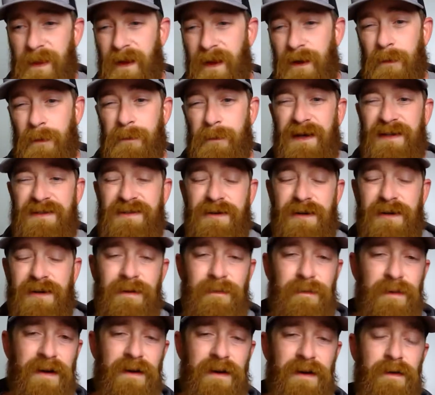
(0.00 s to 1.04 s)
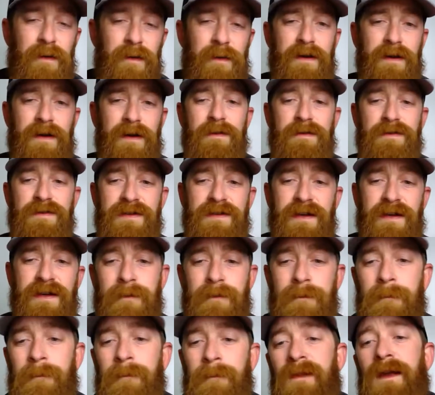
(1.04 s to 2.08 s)
You know what baits you're getting, but you don't know what colors you're
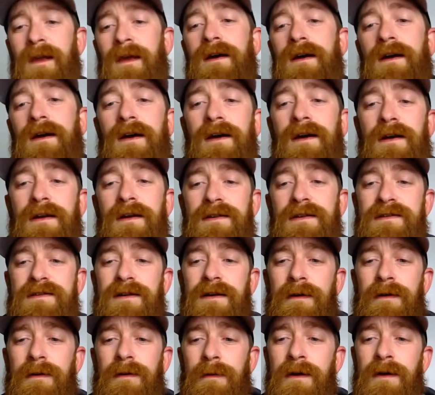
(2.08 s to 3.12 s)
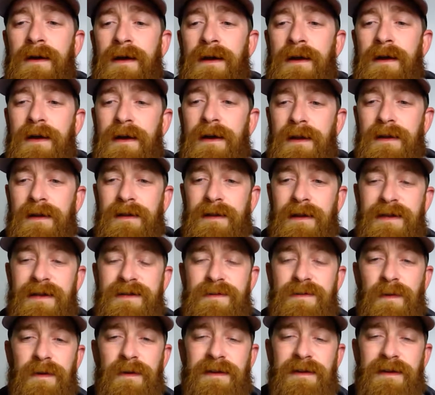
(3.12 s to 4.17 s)
getting. So
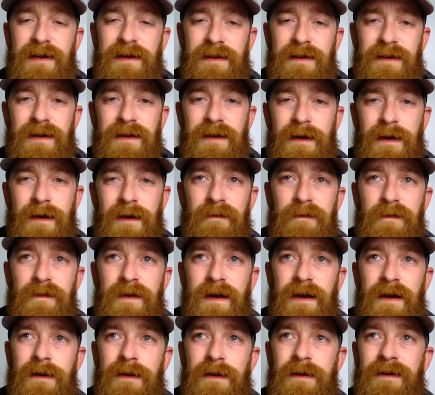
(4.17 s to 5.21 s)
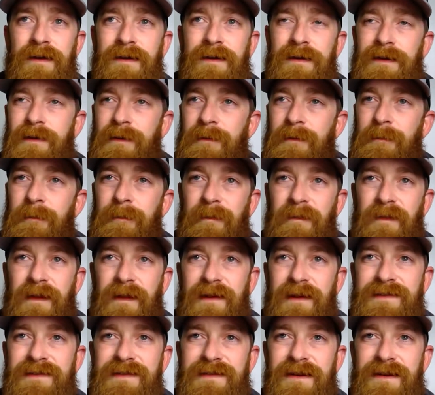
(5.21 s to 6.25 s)
that's one thing that I've kind of,
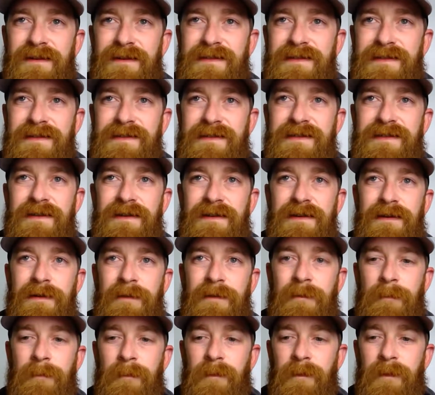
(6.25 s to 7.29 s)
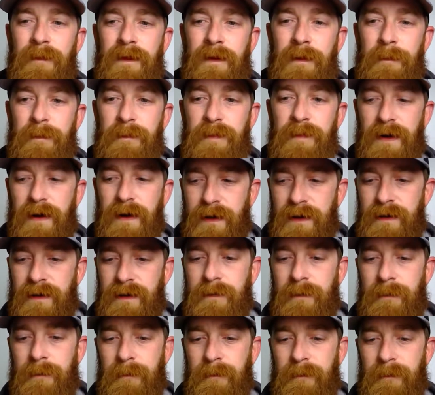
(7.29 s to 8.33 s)
that sucks to see.
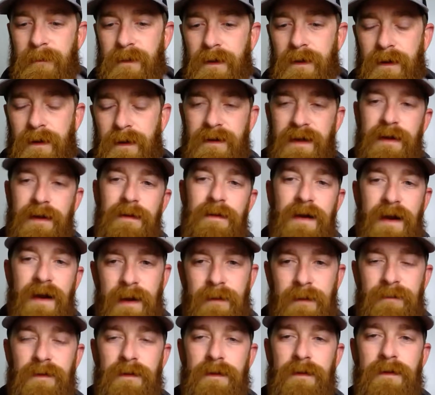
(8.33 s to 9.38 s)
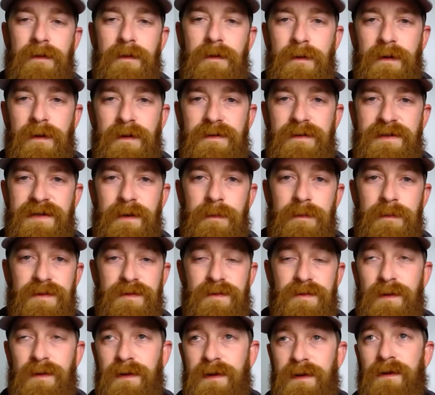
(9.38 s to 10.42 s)
But on the other hand, for the Guggens, it
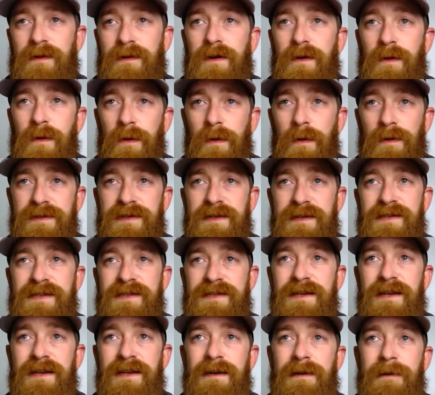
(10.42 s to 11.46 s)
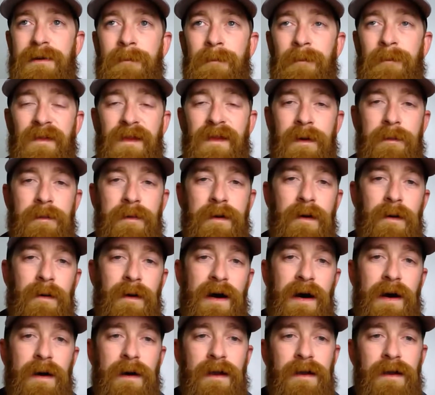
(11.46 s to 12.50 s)
was really cool to see them go
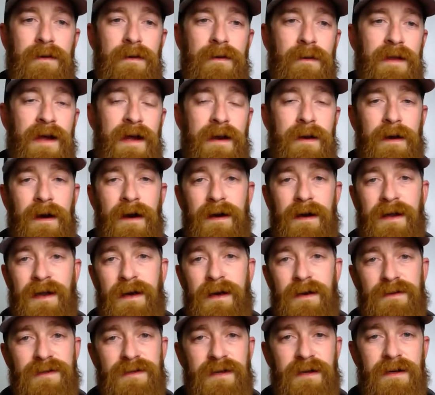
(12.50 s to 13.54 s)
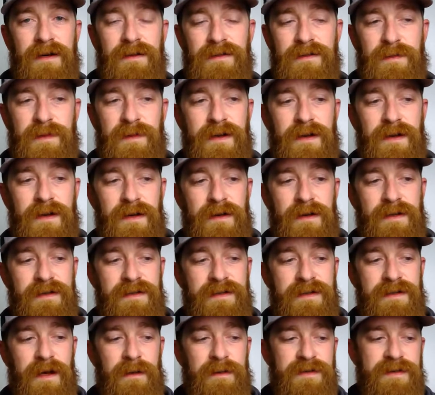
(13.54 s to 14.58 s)
out and do that knockout challenge,
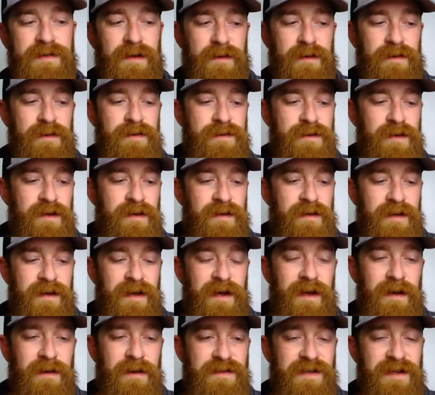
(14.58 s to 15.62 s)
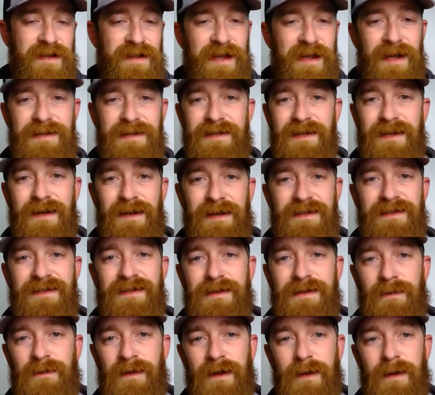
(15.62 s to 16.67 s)
because I was talking to John today. And I was like, that's the kind of
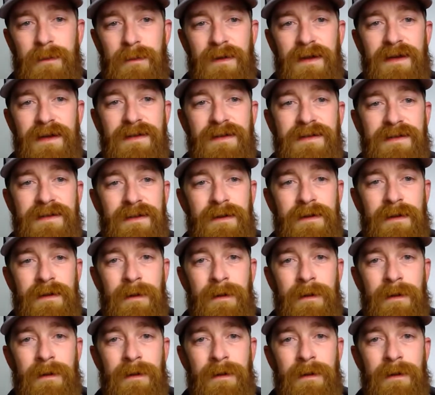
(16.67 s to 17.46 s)
stuff that I miss.